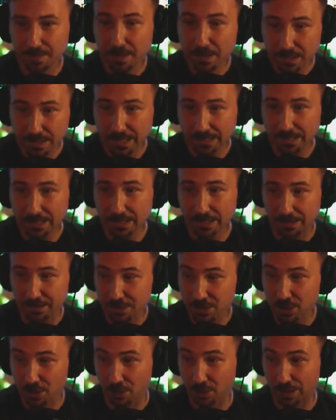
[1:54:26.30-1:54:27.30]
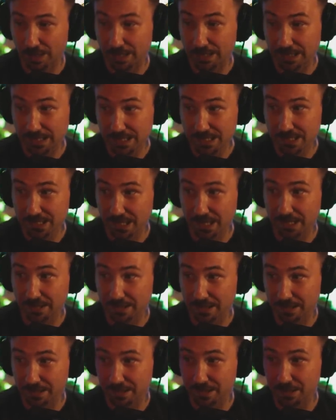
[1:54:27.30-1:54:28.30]
Yeah, yeah. So, and he's saying
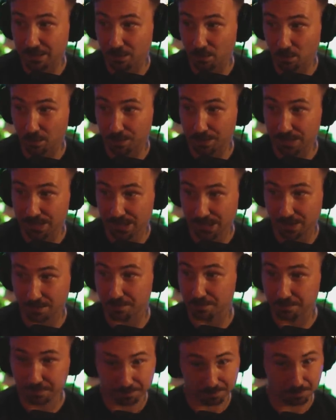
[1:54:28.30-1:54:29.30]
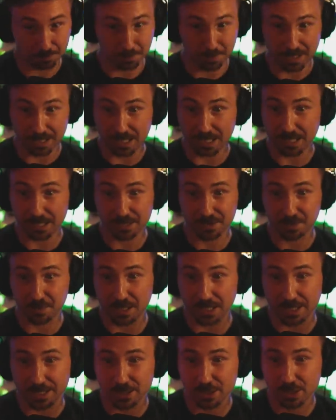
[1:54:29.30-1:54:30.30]
that it will be some big
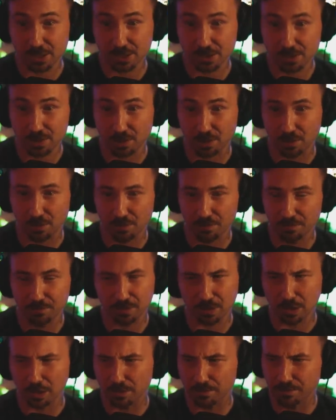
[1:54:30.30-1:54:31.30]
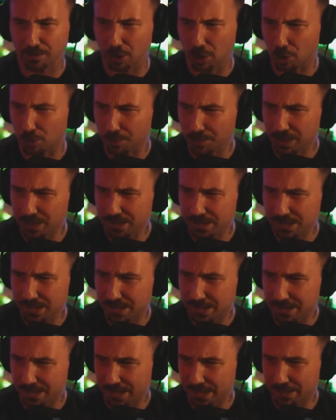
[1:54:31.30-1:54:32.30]
speech. So, vol voluminous
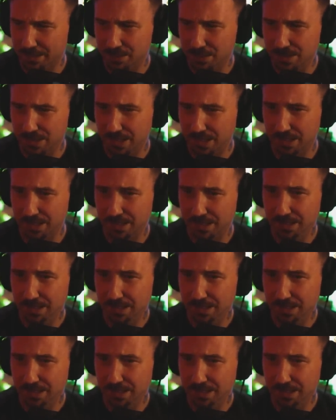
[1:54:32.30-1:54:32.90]
is that how you say it?